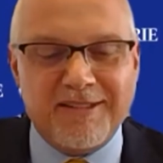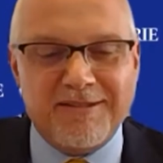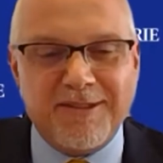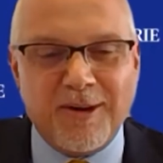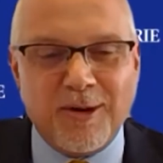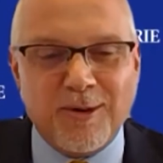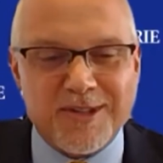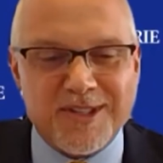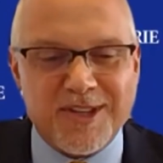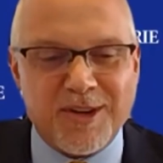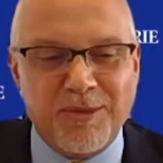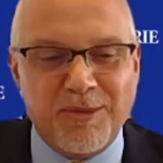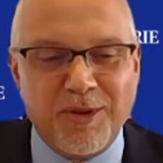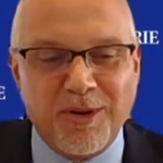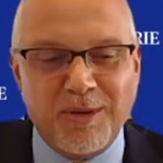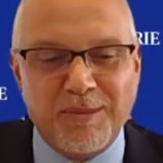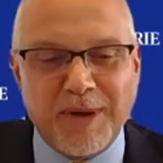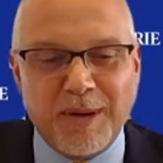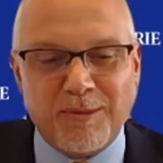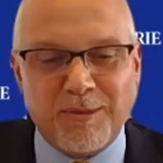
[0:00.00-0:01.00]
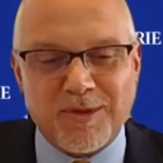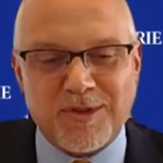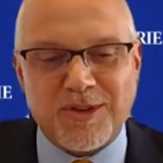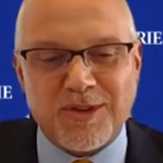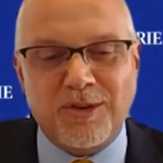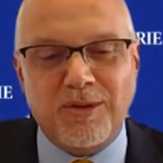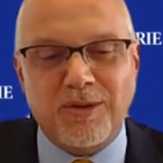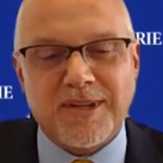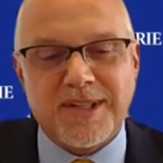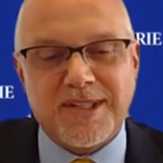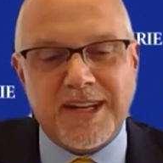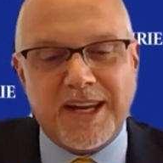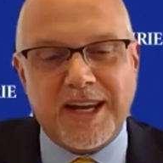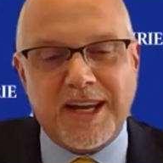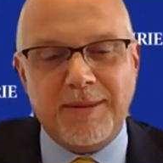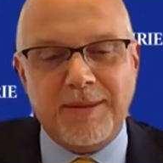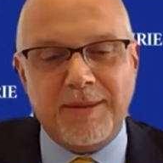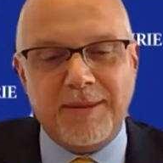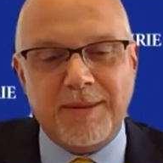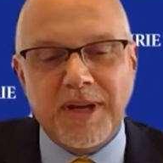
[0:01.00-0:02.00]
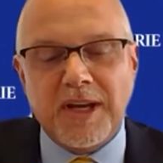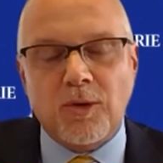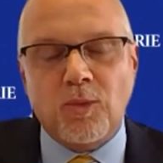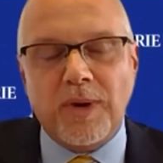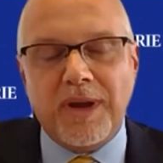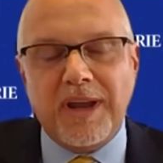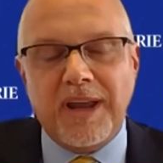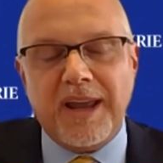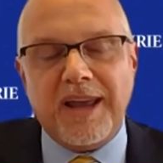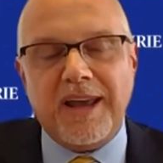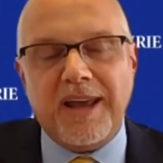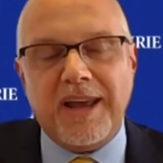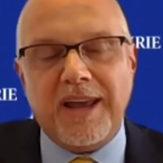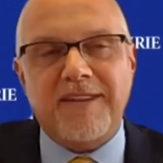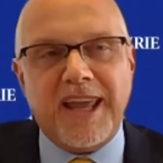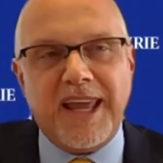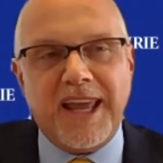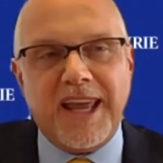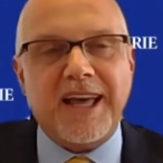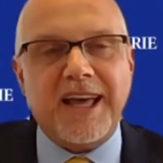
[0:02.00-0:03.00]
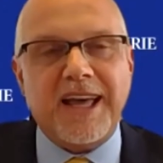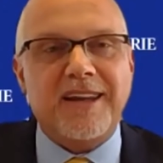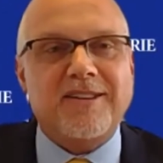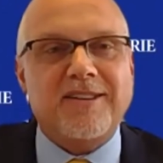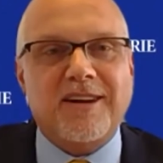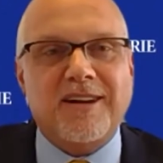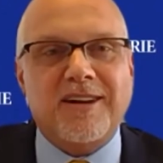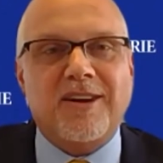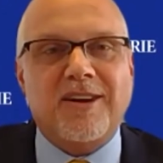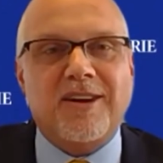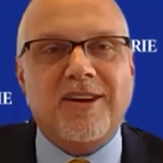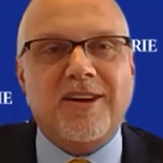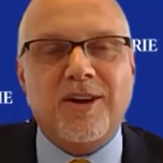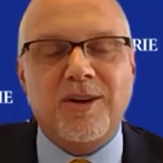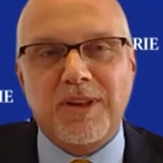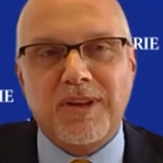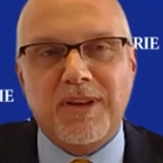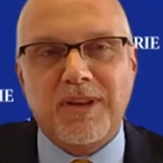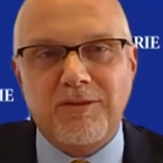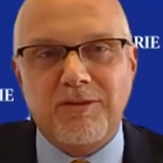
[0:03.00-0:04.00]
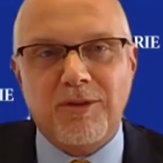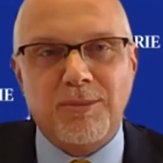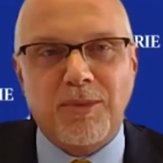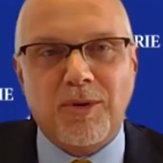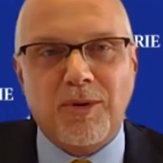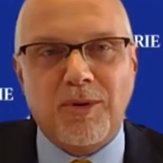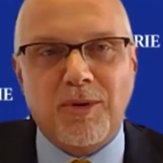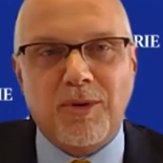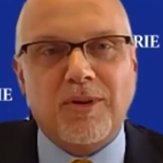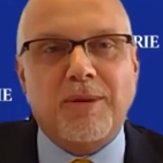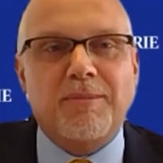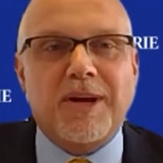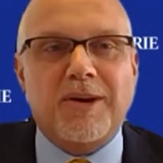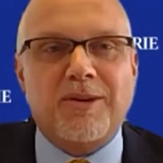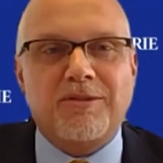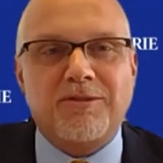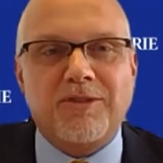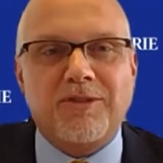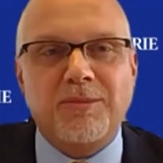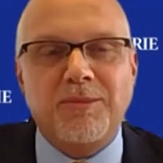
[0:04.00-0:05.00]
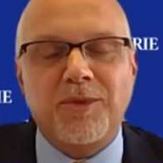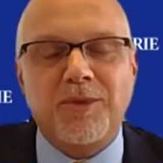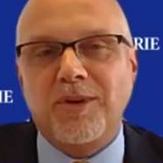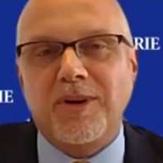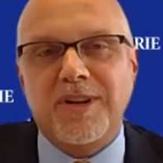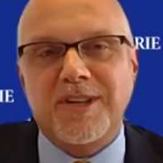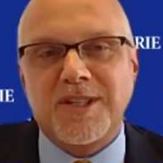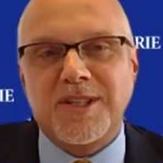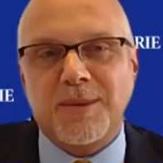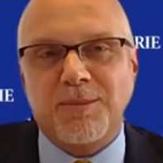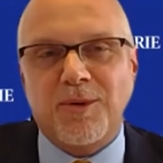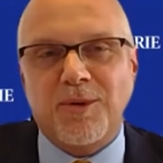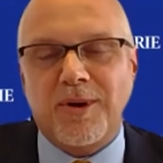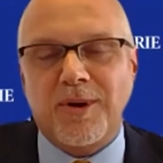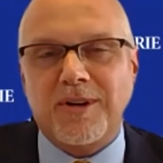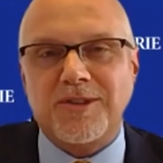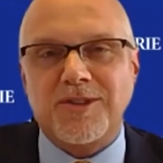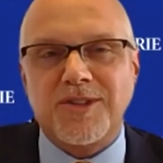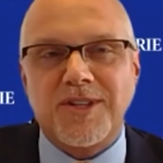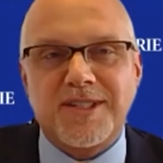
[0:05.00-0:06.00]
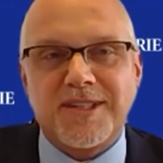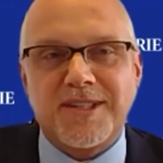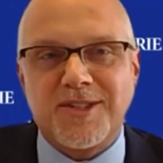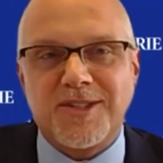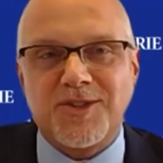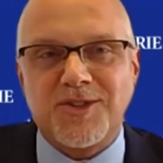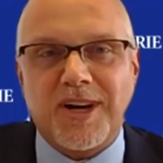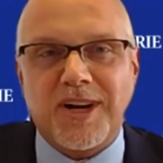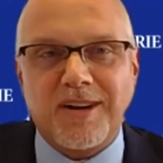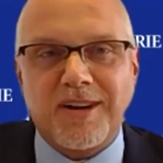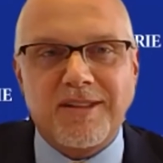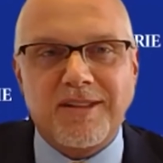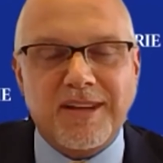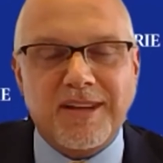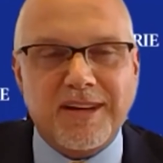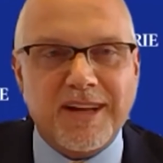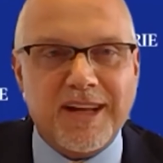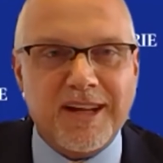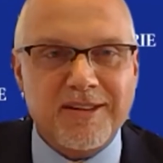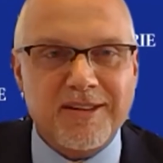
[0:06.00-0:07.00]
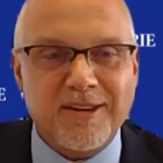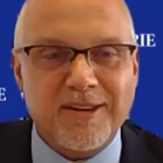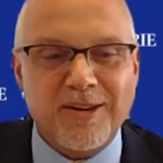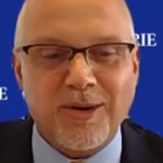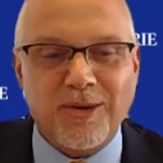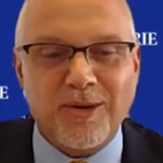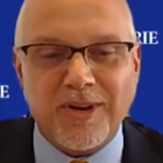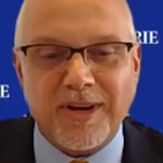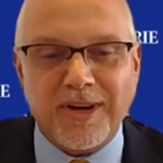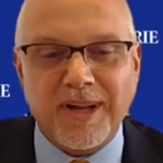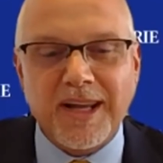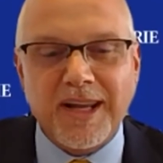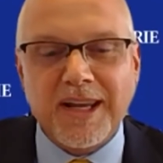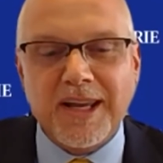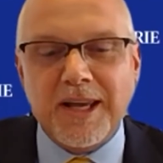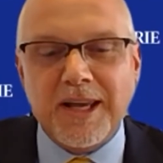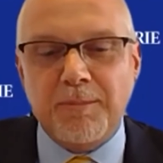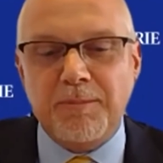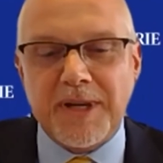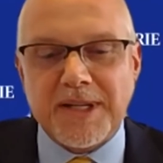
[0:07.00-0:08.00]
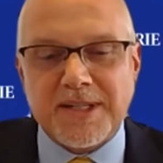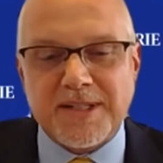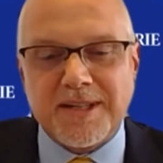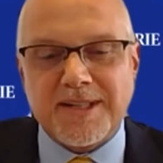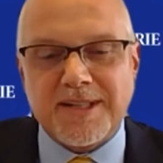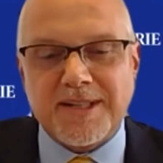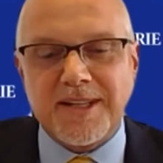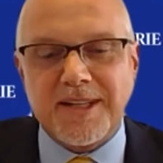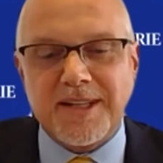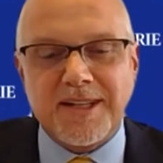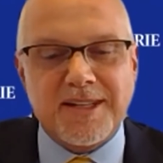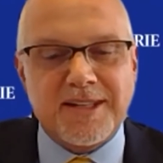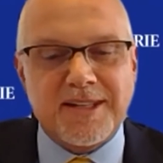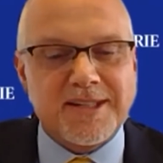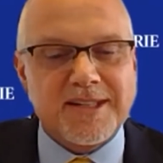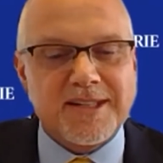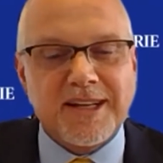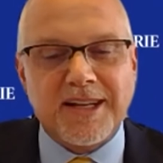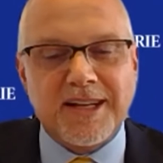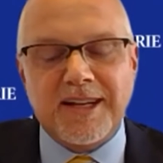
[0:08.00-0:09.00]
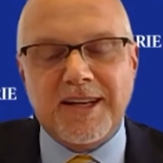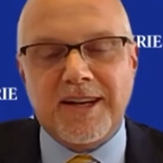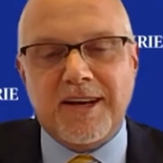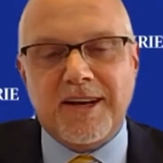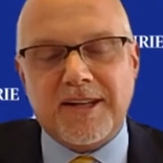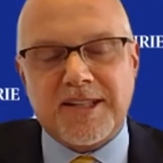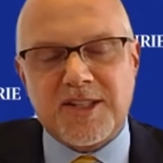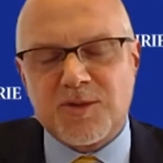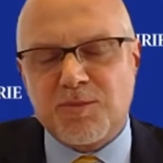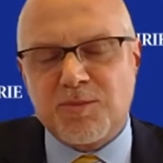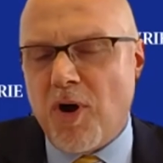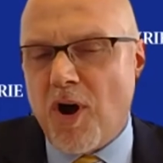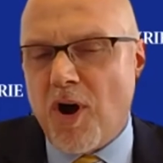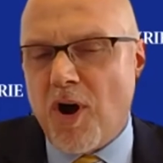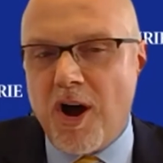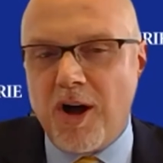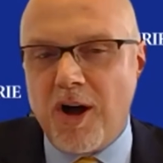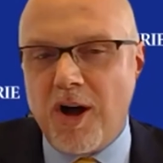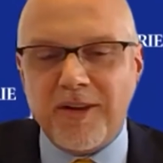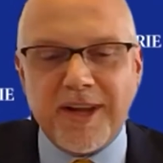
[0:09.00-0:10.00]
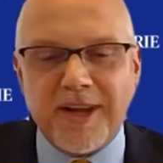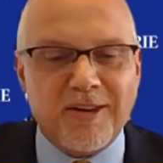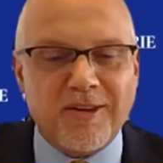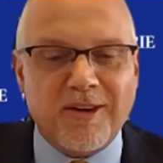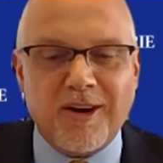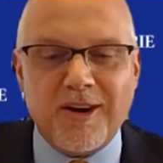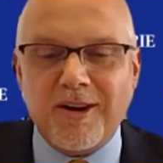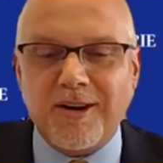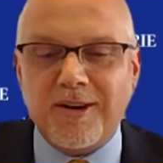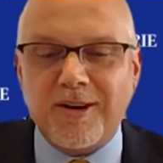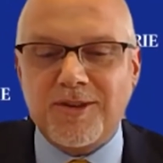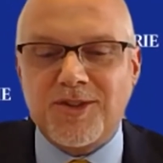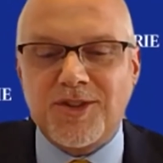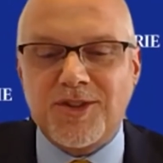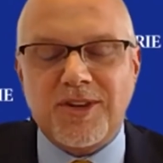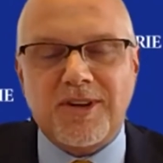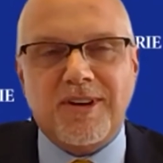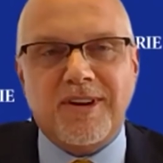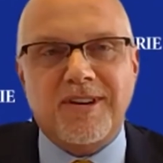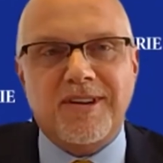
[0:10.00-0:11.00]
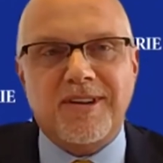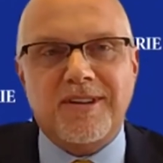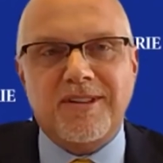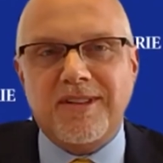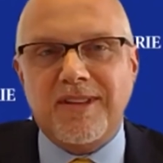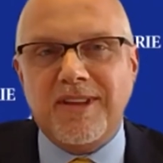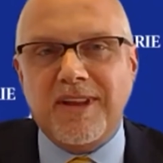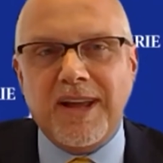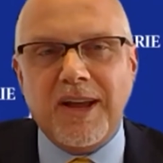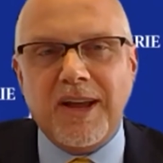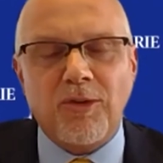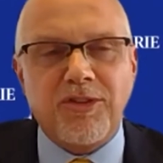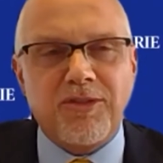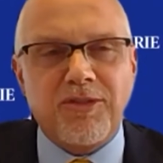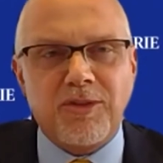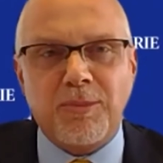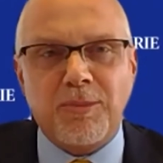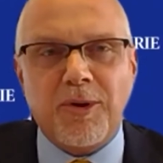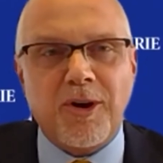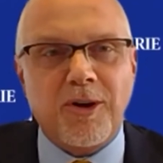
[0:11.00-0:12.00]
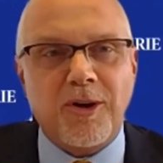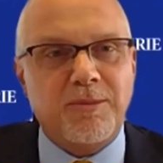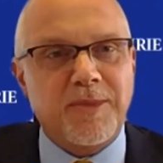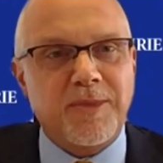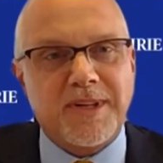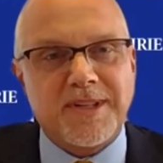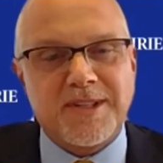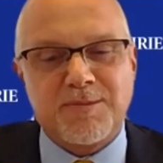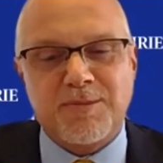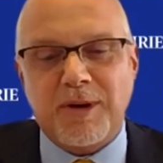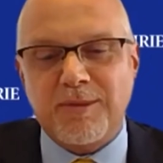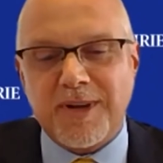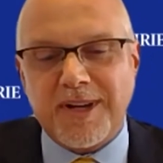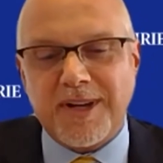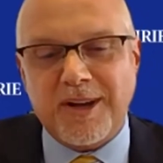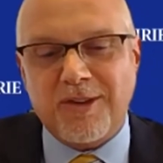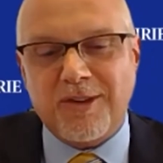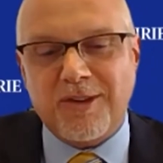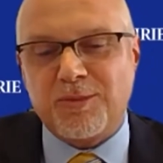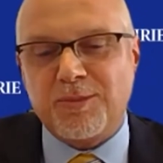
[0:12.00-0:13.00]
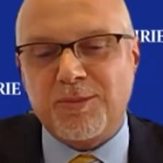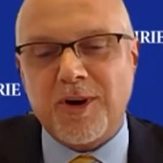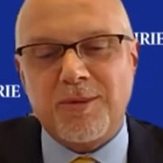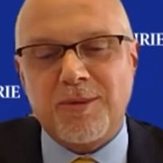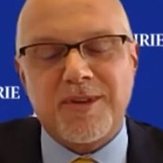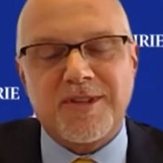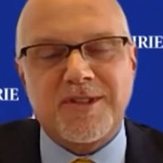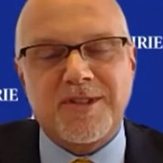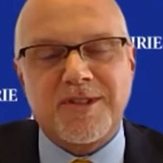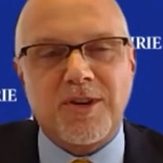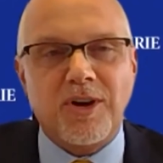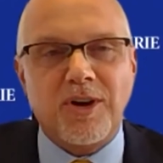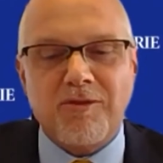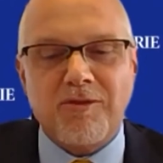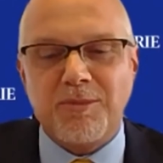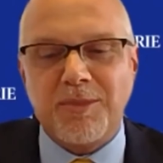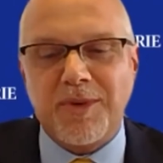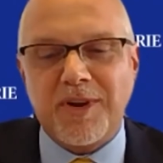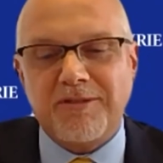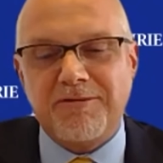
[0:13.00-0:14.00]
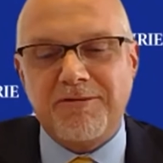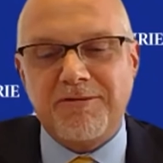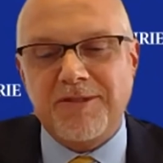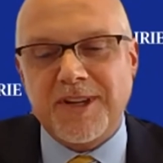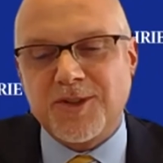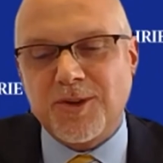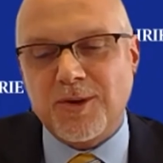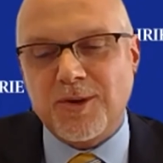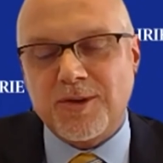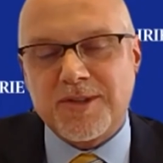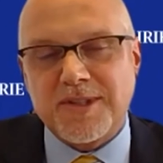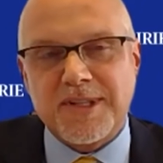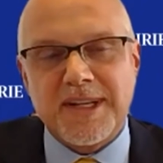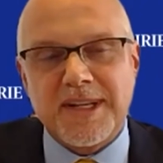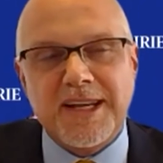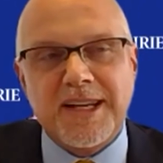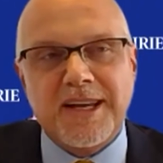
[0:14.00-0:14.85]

folks, community members, to do the same. We have had an unbelievable amount of community support, just as Jonathan had denoted. Businesses, small and large, the health departments, public health departments, our government officials,